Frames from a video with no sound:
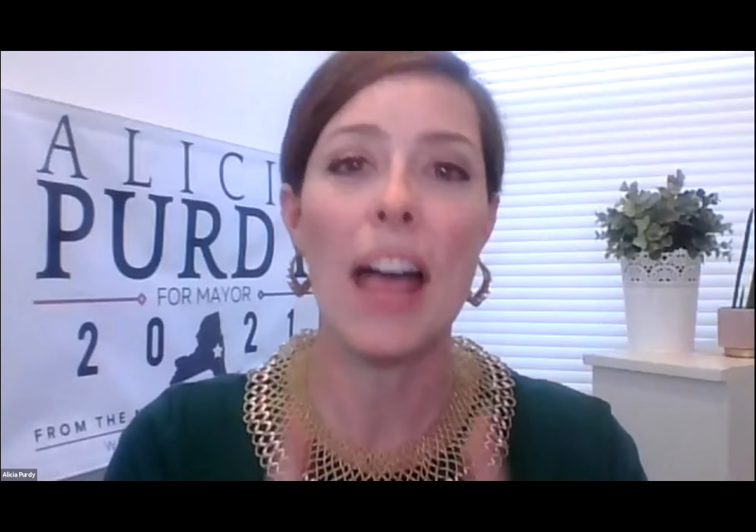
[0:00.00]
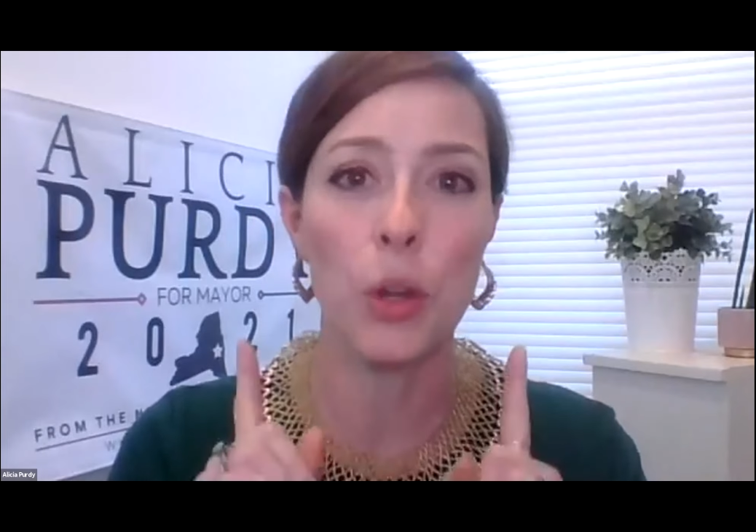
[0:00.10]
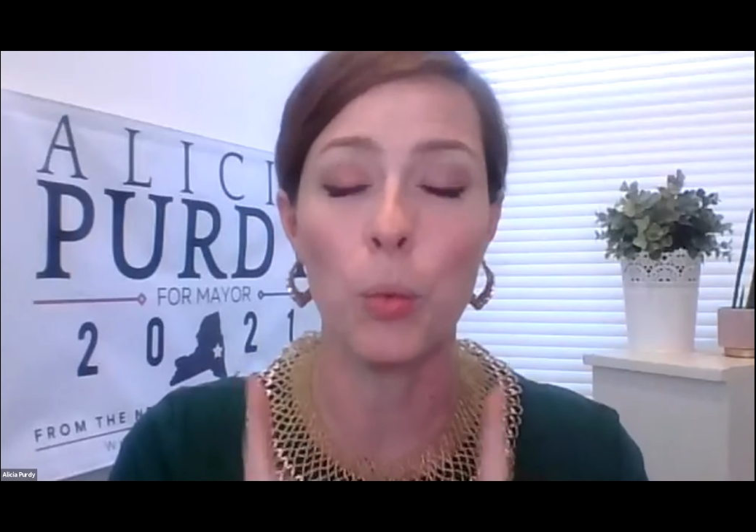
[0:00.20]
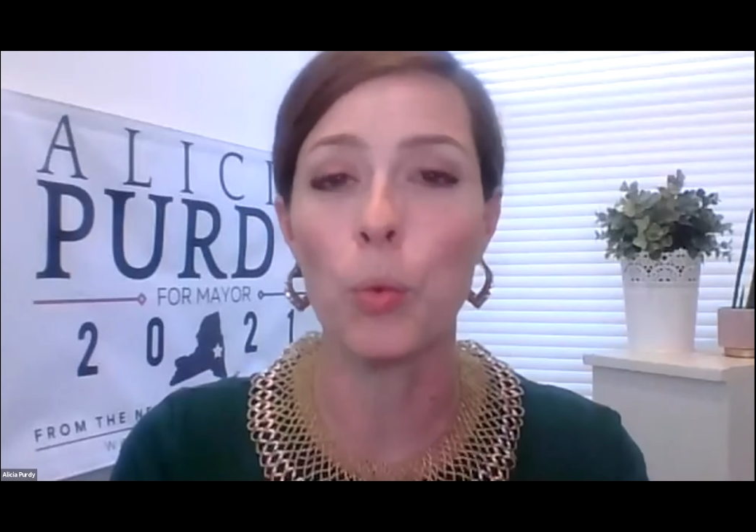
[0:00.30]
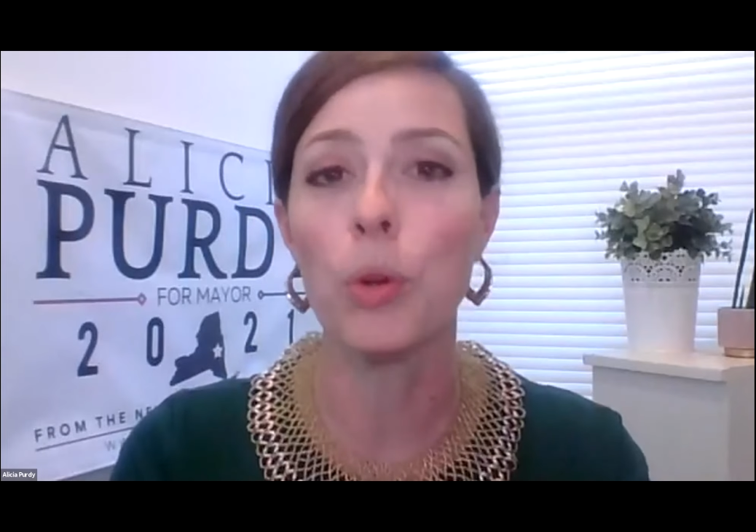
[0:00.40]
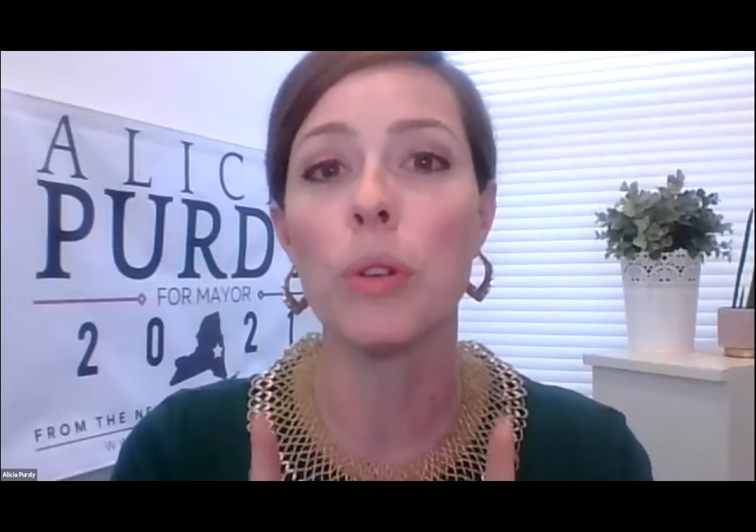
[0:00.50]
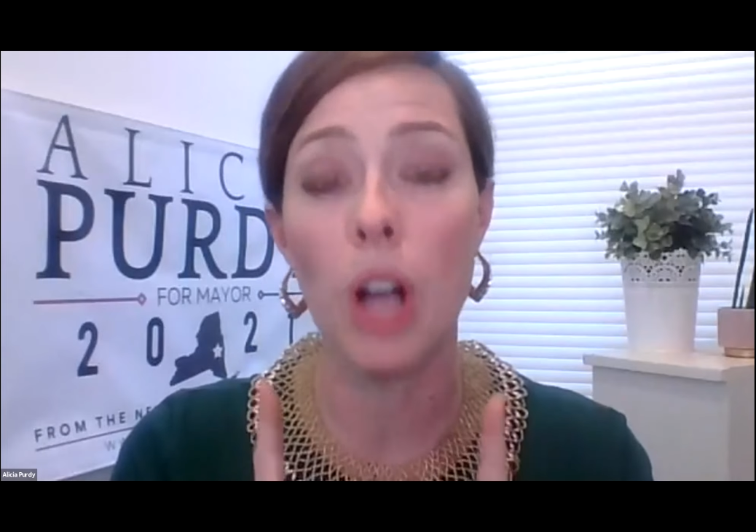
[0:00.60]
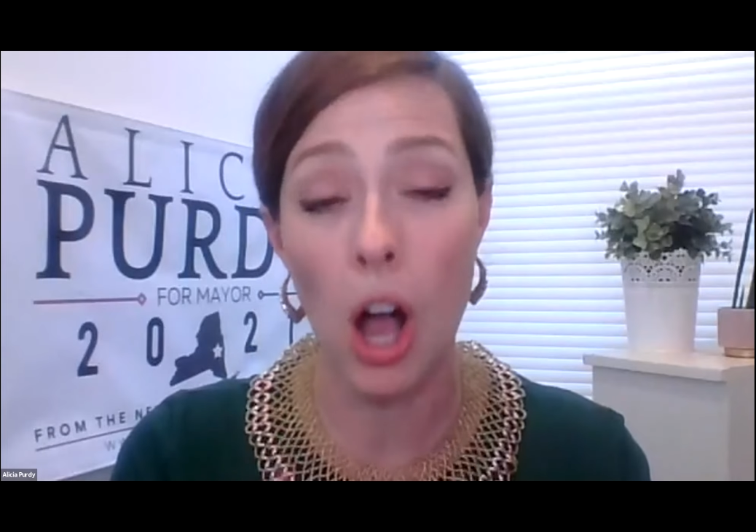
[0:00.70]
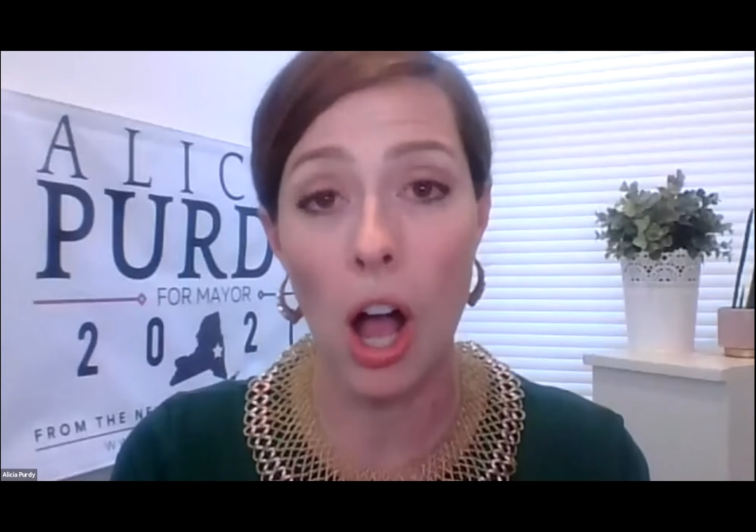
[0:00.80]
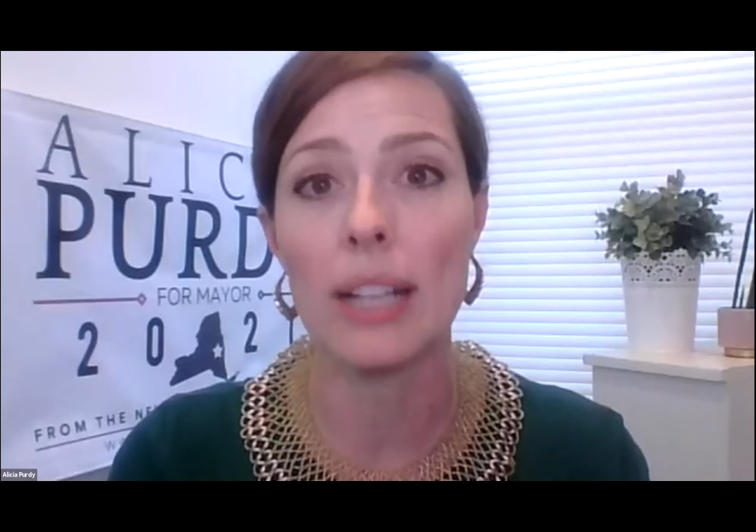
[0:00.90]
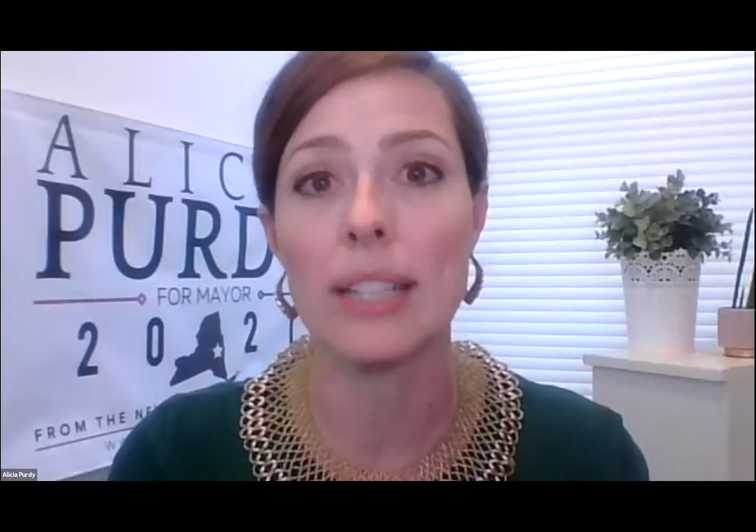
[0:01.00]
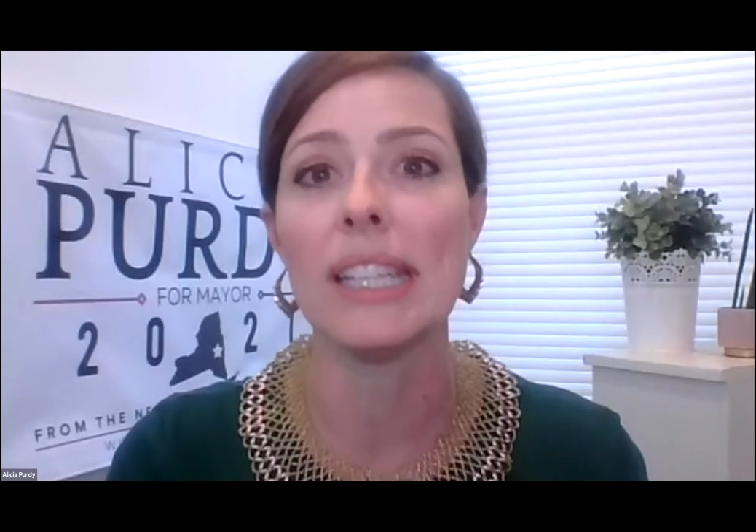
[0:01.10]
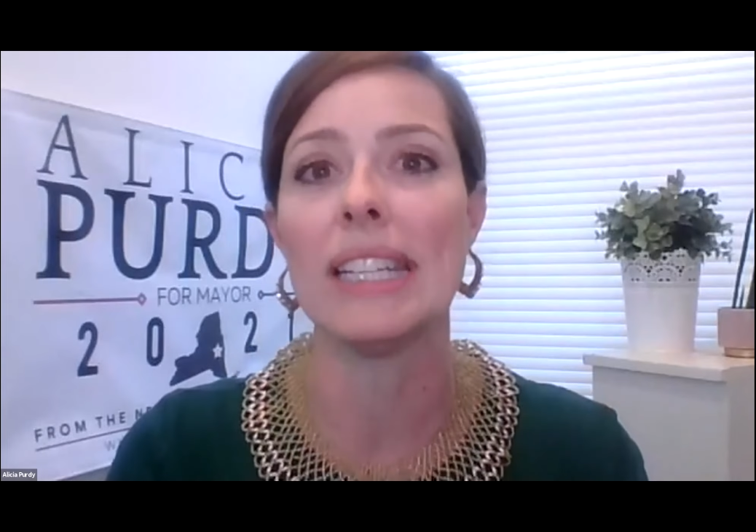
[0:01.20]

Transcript: and the root cause